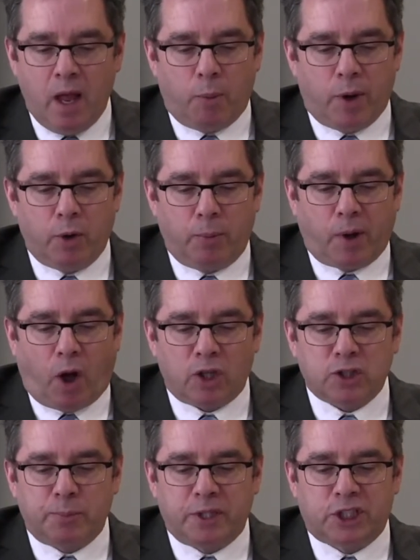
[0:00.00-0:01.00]
We will be
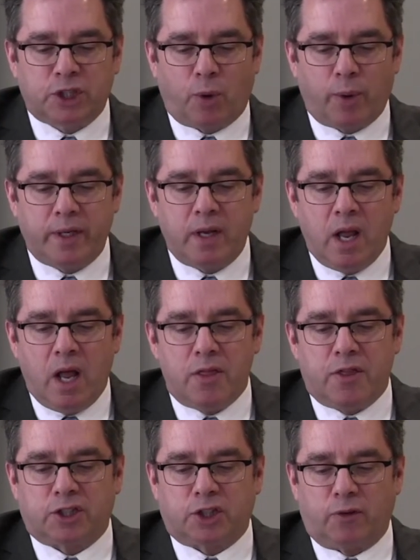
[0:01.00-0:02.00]
also be showing
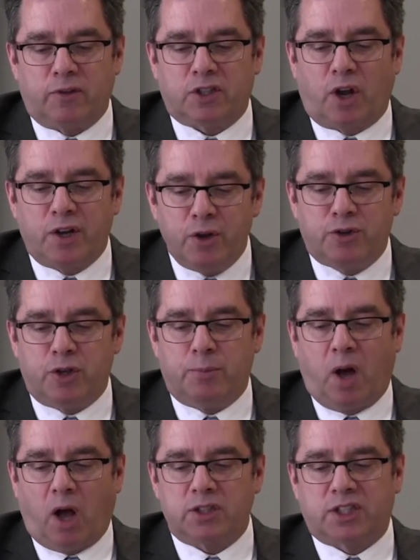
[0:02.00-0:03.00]
the service on YouTube.
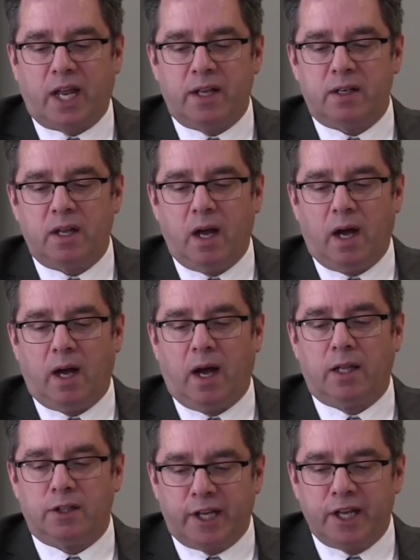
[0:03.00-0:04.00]
I'll send uh,
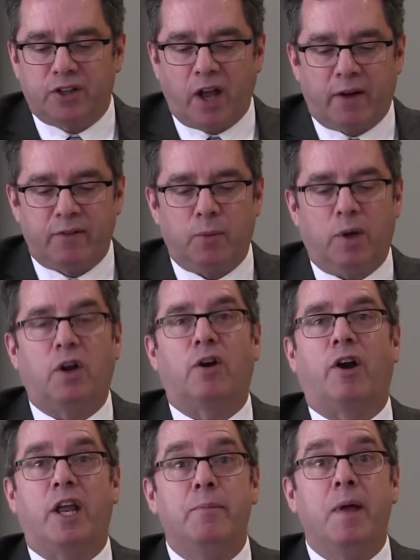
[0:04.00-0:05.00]
a link to everyone on
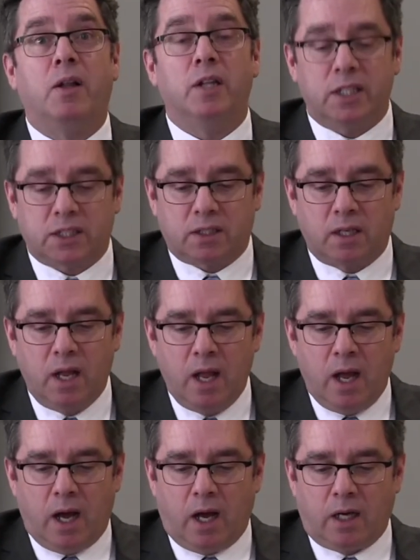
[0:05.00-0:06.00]
our email list
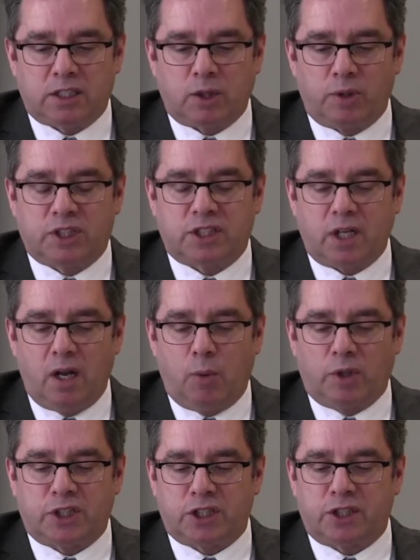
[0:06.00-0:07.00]
uh, so it's
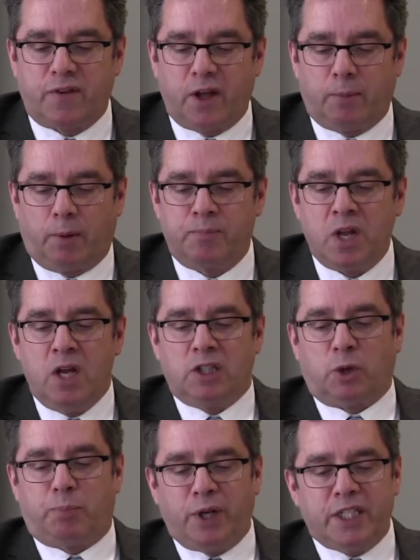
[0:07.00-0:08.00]
once it's available.
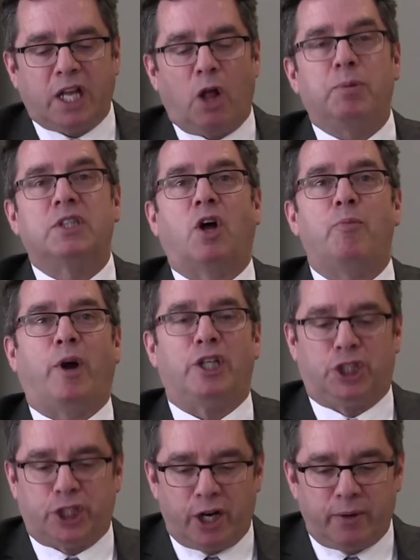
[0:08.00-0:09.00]
So please help us out by
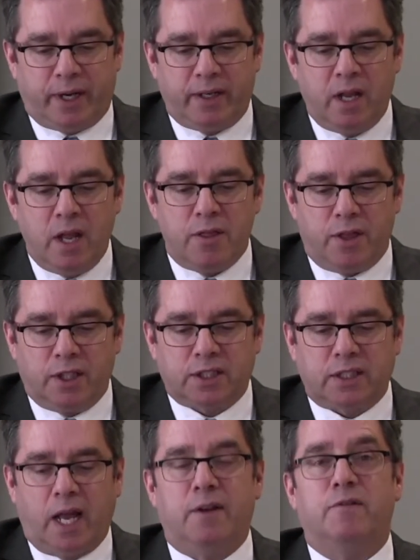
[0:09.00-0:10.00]
sharing
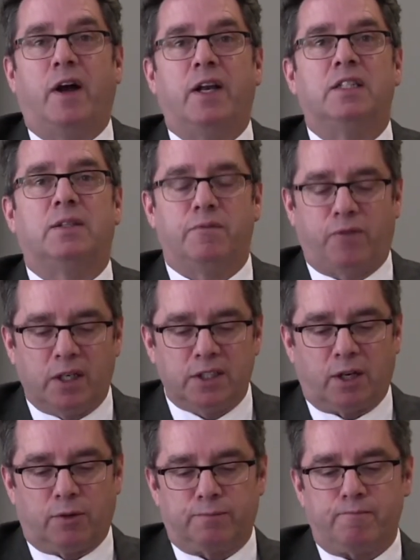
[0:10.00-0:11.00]
this and inviting some friends
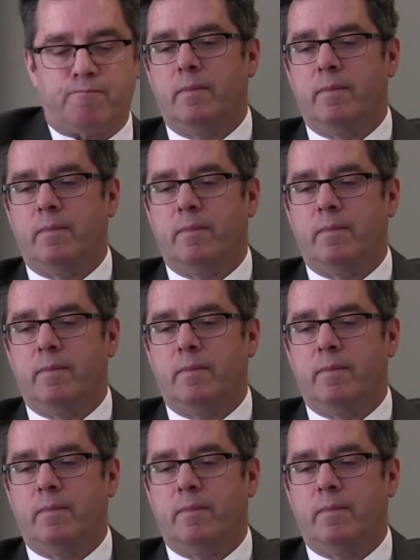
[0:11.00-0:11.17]
out.